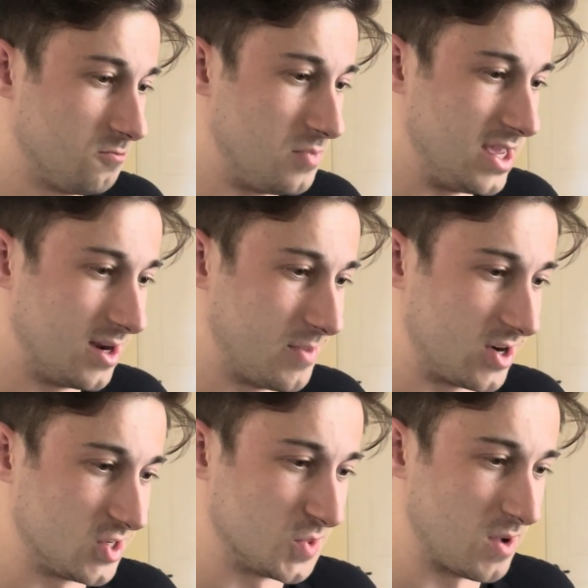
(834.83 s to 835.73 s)
be in a
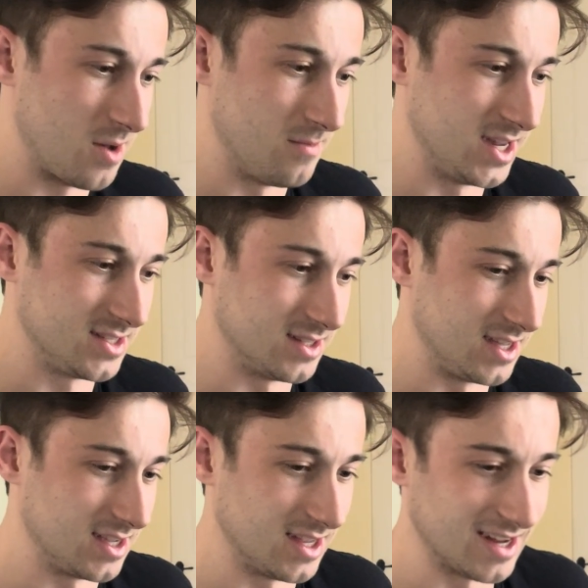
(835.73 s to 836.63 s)
better spot
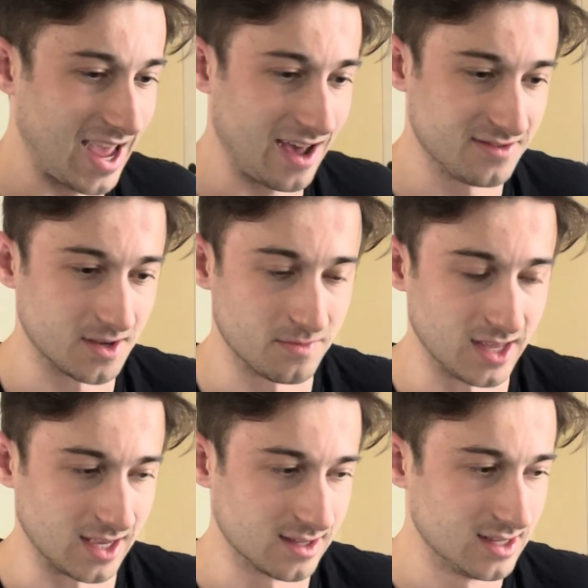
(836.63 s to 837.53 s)
mentally and to have
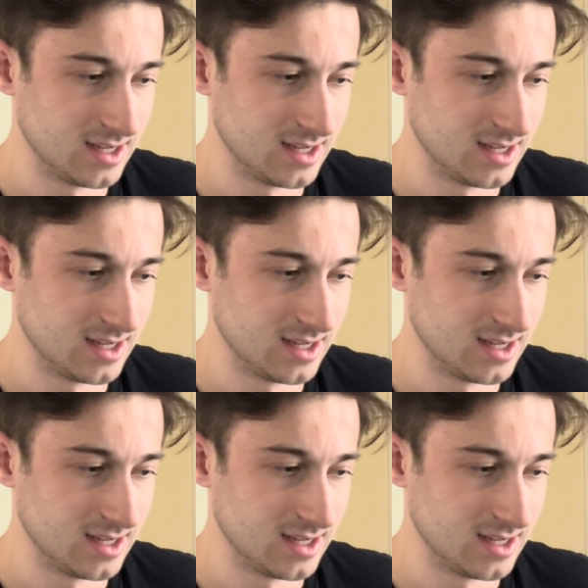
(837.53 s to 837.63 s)
something